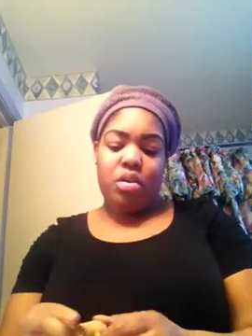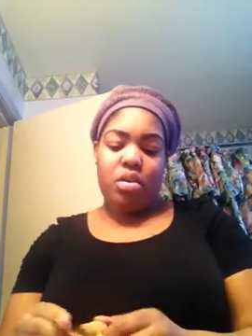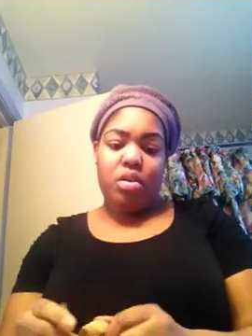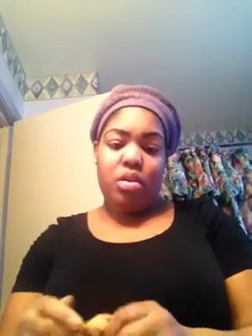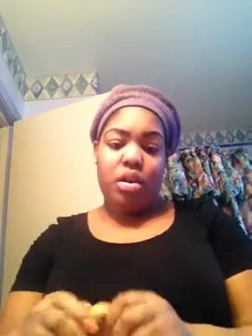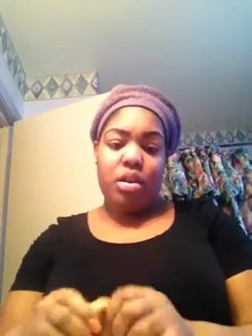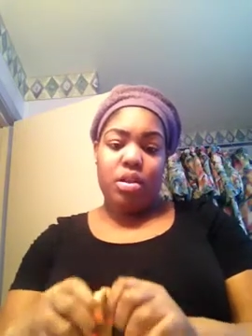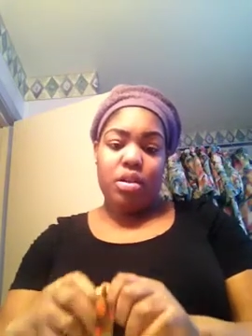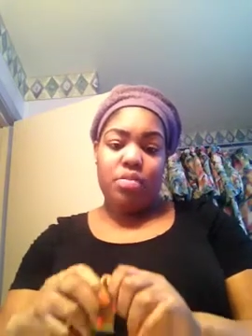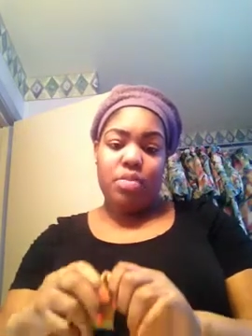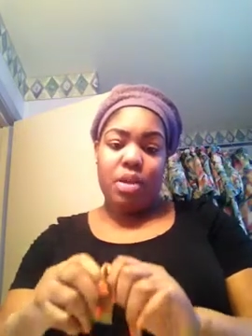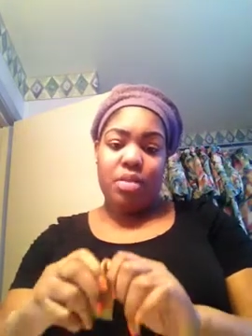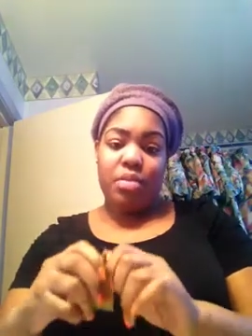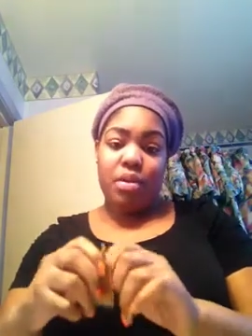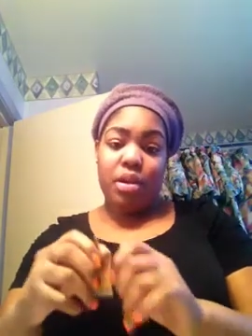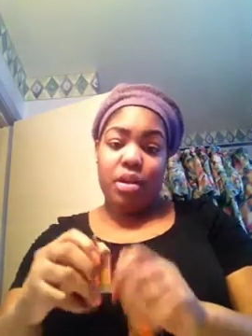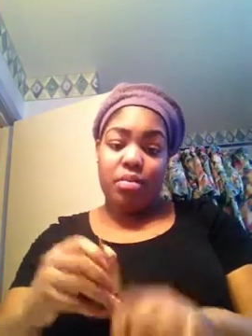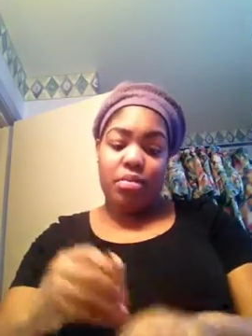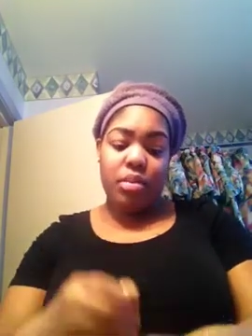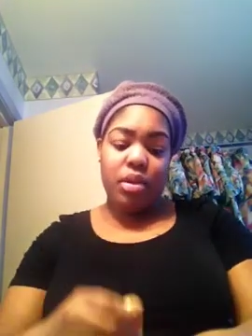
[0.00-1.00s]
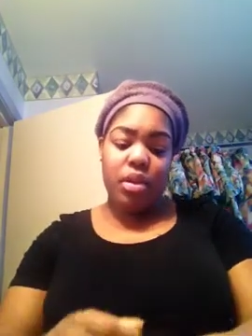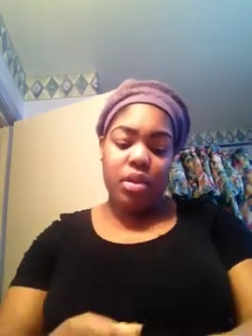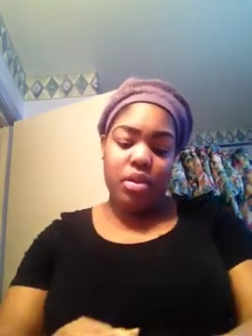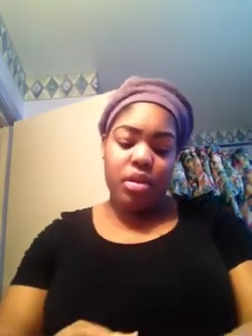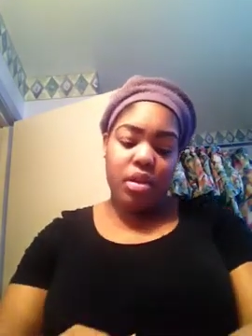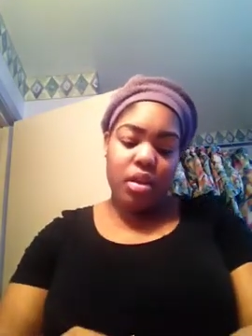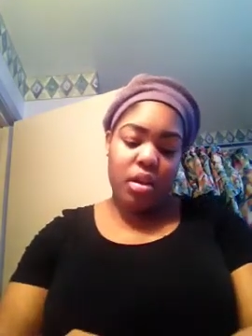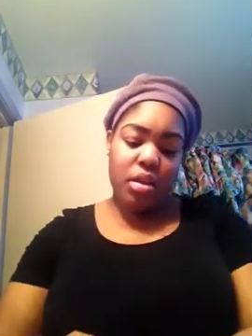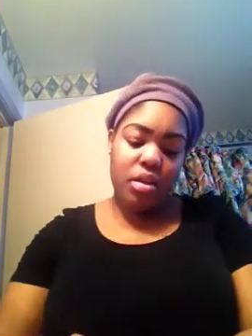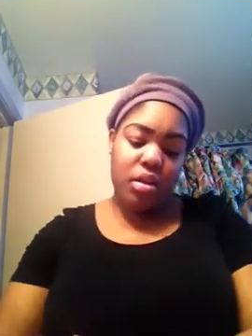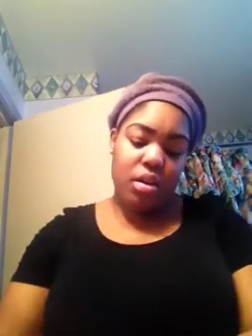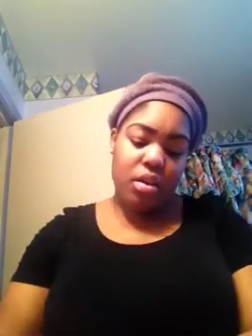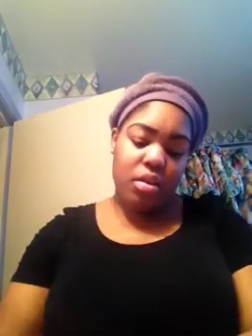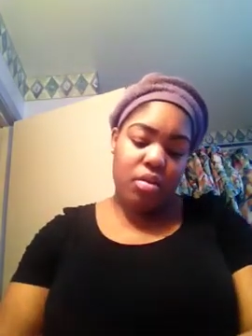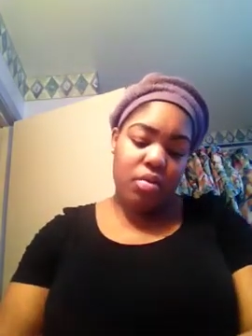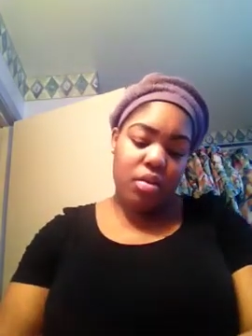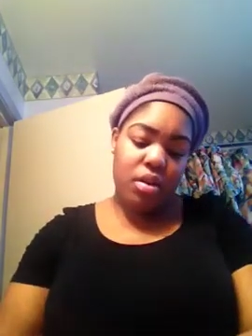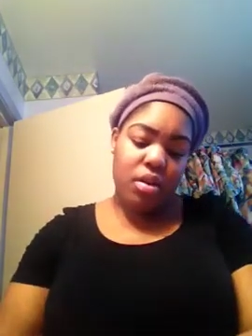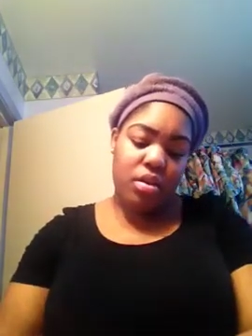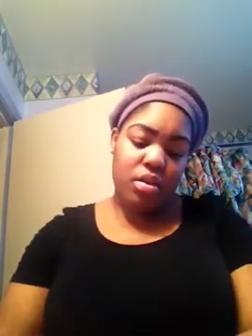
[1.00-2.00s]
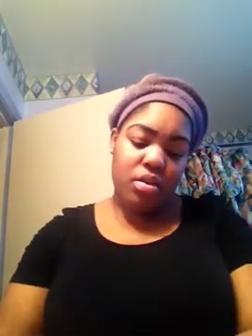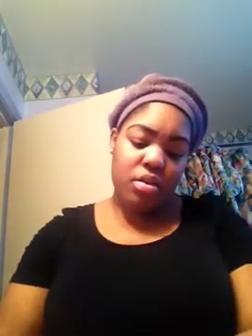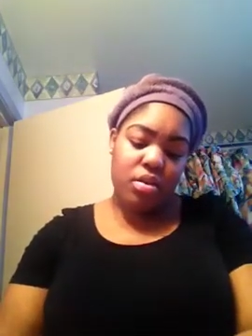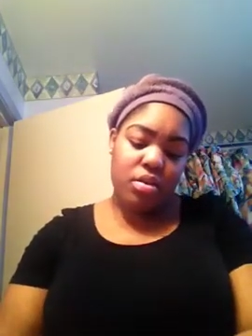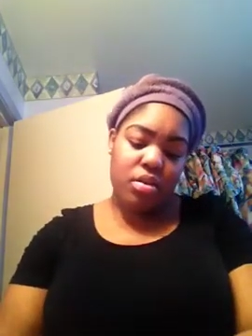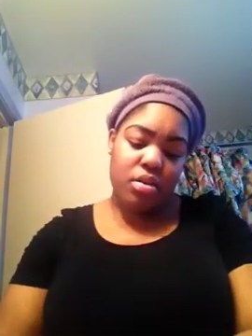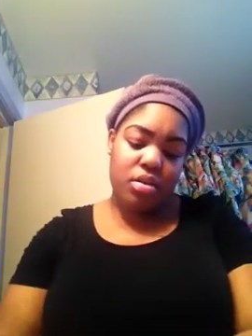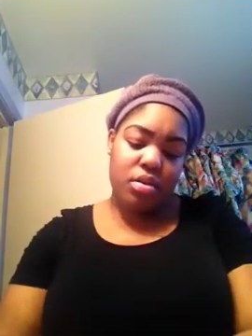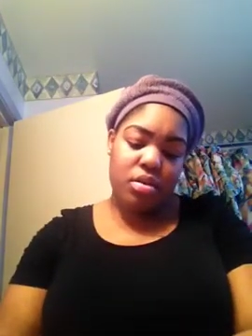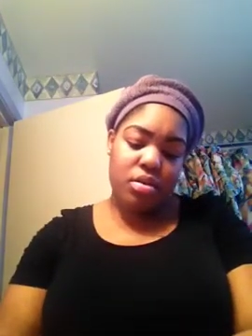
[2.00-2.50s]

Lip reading: Okay, this might be emptier than I thought it was.